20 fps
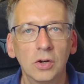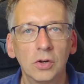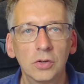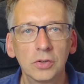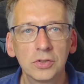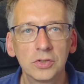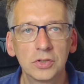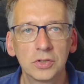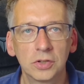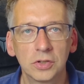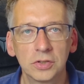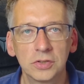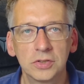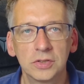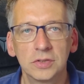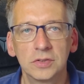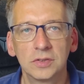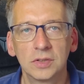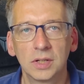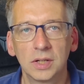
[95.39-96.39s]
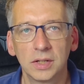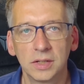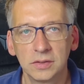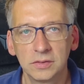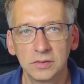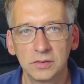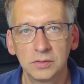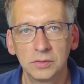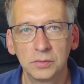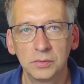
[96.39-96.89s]
or charges
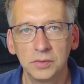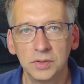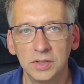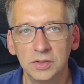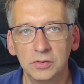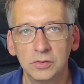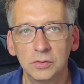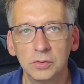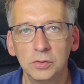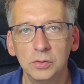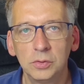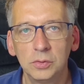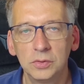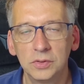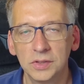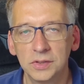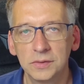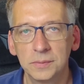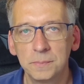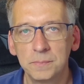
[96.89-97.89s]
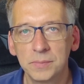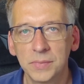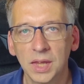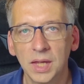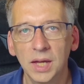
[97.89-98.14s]
license fees to use it.